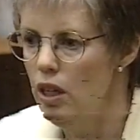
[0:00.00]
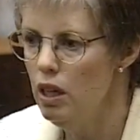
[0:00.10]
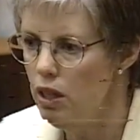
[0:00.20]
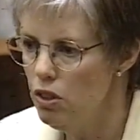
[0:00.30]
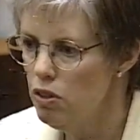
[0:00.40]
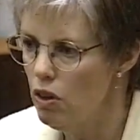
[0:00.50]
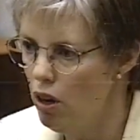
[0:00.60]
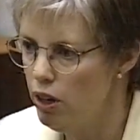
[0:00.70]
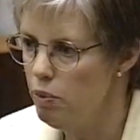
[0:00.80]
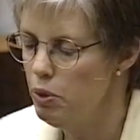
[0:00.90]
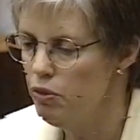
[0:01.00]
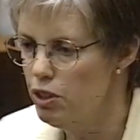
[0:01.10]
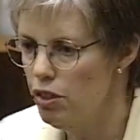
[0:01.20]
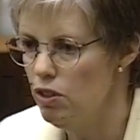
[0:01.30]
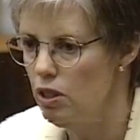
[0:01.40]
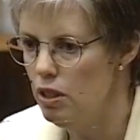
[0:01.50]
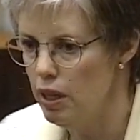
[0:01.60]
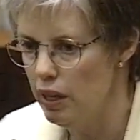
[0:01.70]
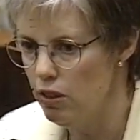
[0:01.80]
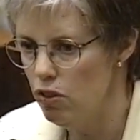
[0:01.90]
is on a proficiency
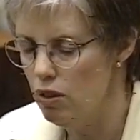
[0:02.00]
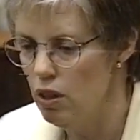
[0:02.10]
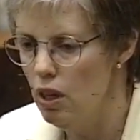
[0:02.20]
test.